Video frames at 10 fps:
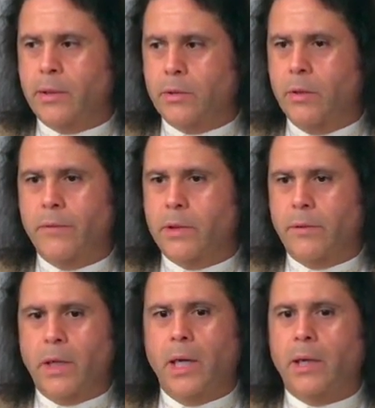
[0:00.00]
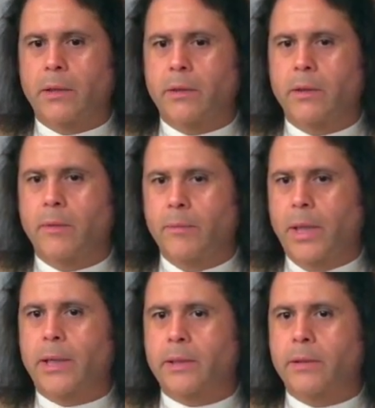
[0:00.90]
as servants of God,
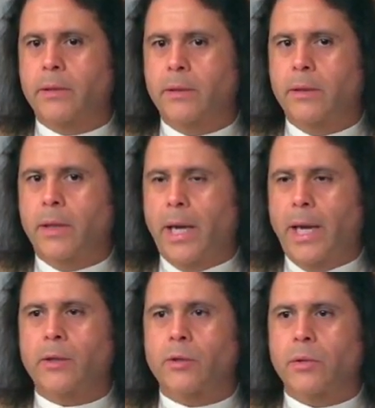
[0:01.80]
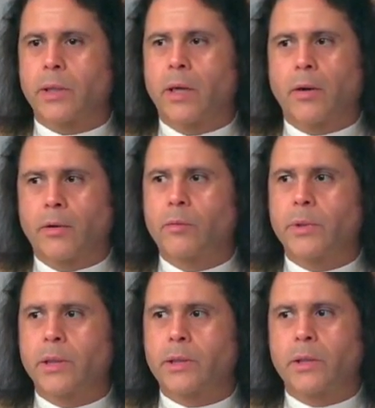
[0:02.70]
but actually our
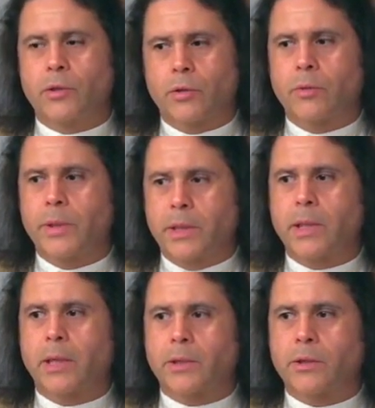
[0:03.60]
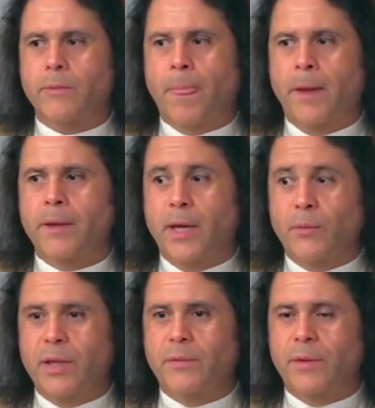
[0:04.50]
humility should be such
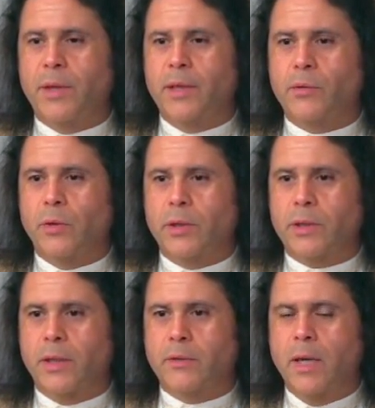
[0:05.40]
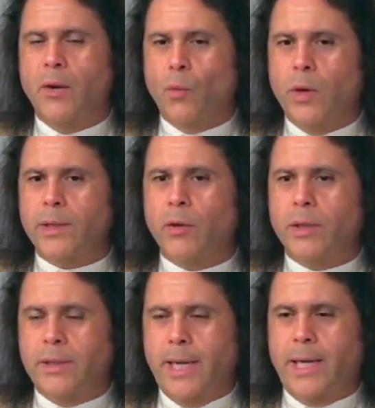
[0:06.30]
that we even think to ourselves, what
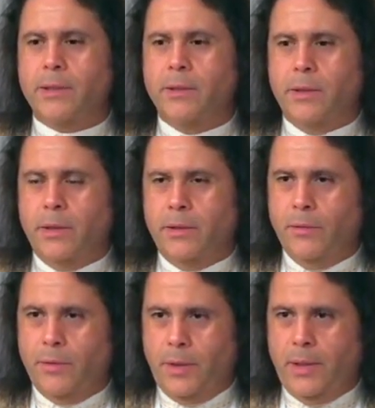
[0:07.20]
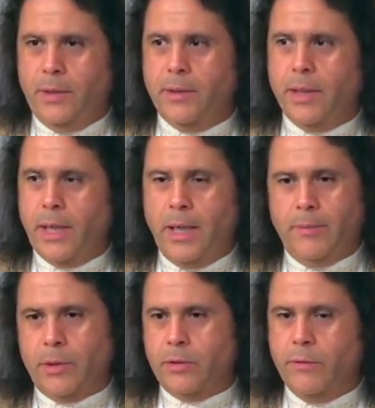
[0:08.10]
audacity to think that I
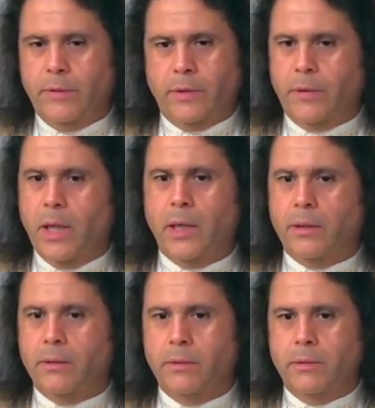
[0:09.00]
am a servant of God,